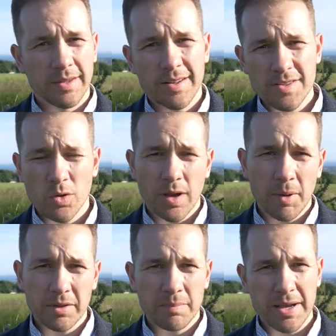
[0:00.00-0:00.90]
Let's talk
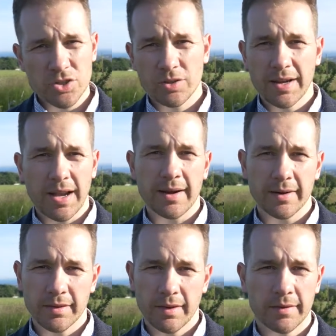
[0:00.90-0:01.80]
about the masculine
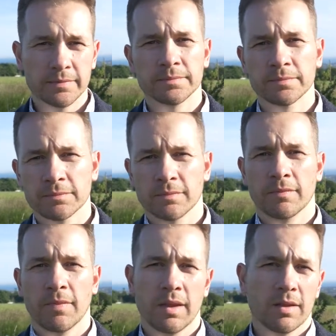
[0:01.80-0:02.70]
character.
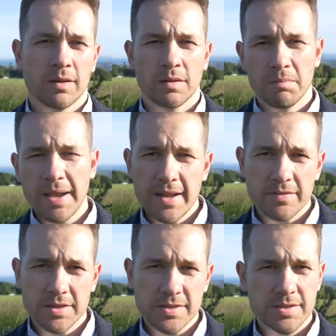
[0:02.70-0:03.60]
Many of
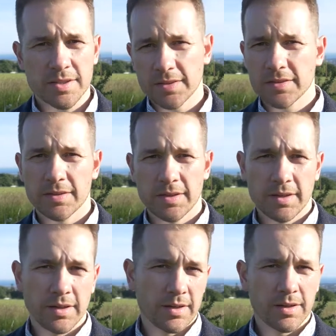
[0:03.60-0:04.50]
us,
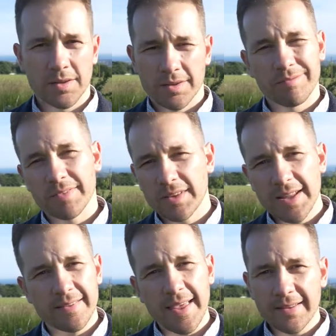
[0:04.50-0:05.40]

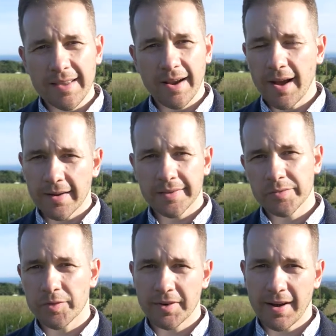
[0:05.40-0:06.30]
they take their character
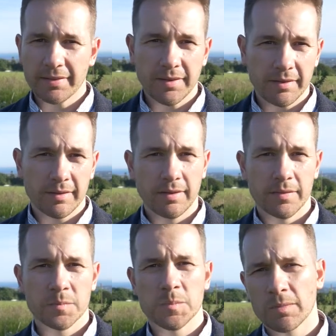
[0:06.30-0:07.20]
for granted.
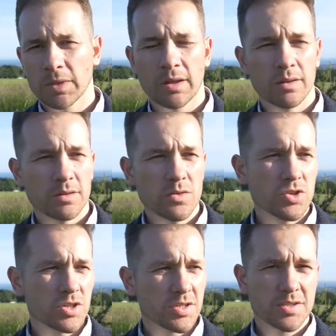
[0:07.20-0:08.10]
You
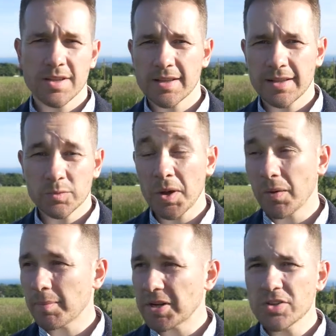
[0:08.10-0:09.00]
just think that, well,
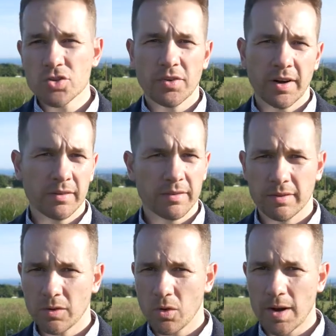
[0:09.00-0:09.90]
I'm an introvert,
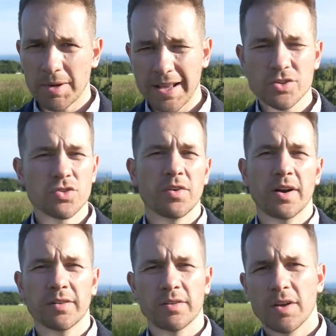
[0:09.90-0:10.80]
or I'm an
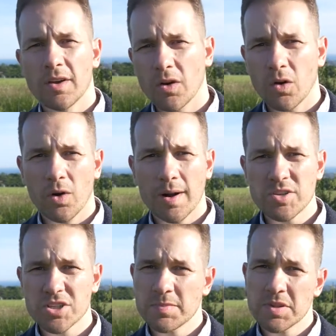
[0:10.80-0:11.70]
extrovert, or I'm
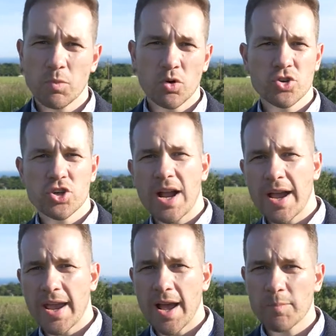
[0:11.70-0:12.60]
just a bit more
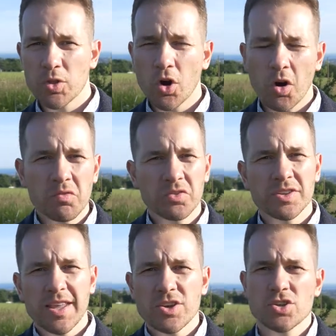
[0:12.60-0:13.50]
shy, I'm
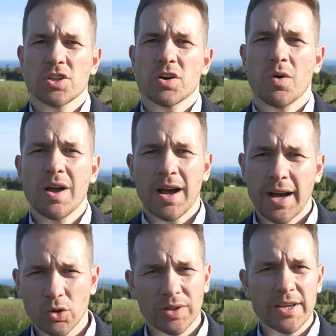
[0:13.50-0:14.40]
non-confrontational,
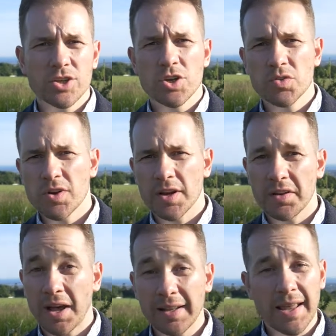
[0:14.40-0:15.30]
I don't like
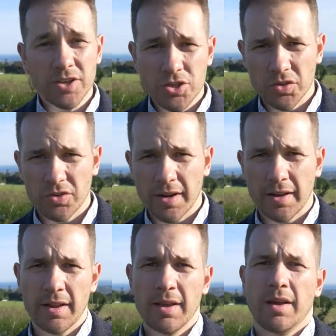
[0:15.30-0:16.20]
children, I like
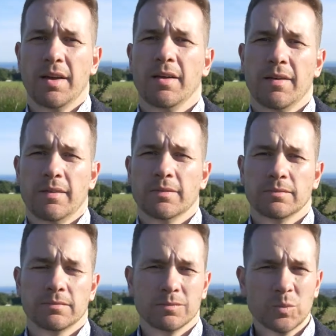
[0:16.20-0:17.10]
children.
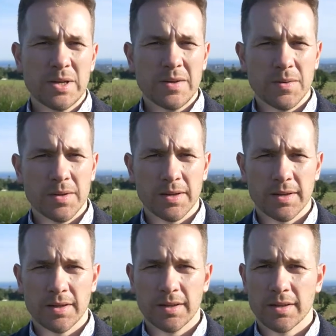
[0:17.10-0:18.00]
Well,
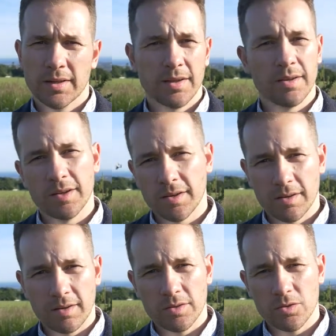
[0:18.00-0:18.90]

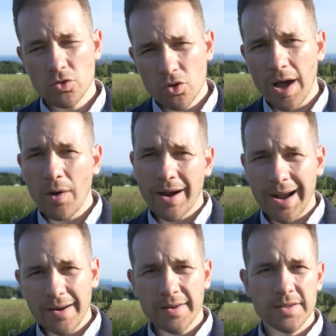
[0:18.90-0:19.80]
do you know how
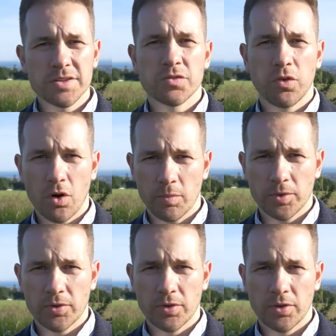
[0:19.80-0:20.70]
character is
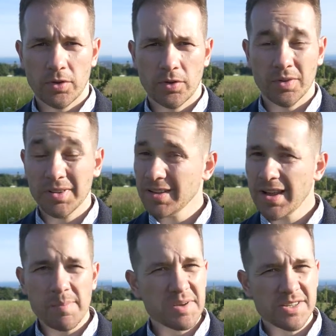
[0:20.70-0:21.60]
formed? It
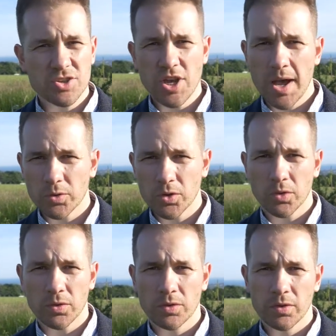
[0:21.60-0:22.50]
happens in childhood.